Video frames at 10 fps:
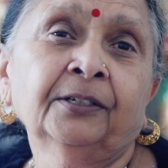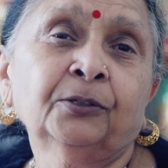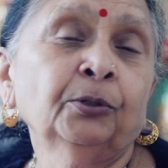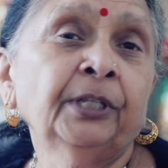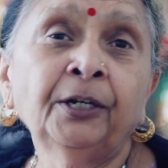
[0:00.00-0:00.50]

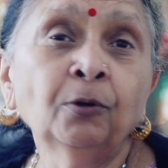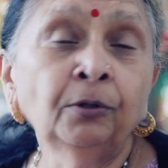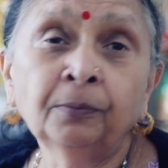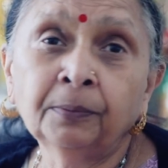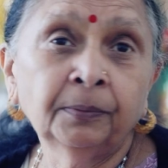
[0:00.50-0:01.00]
So they
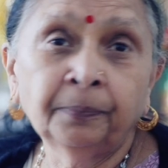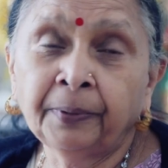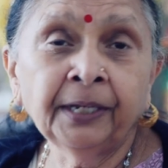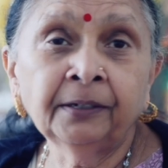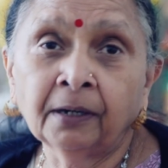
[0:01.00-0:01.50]
don't
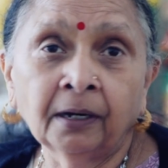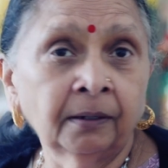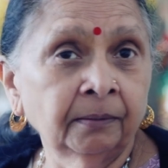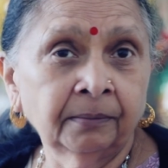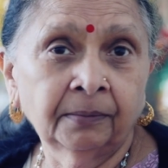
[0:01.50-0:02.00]
bring
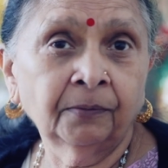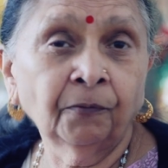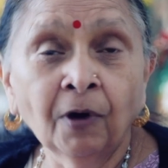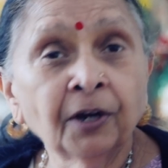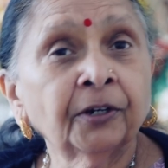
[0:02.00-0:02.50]

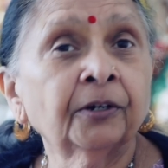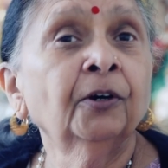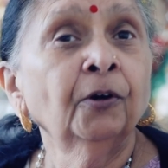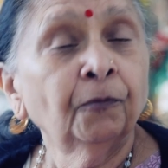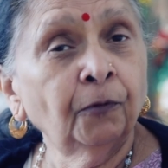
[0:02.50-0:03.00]
work
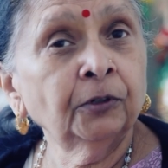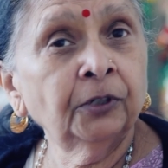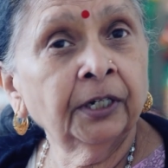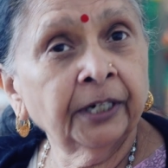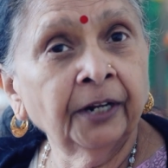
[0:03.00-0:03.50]
for
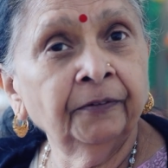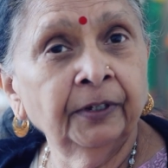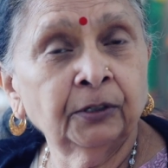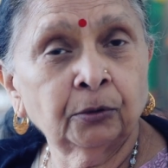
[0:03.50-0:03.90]
the Grunwick.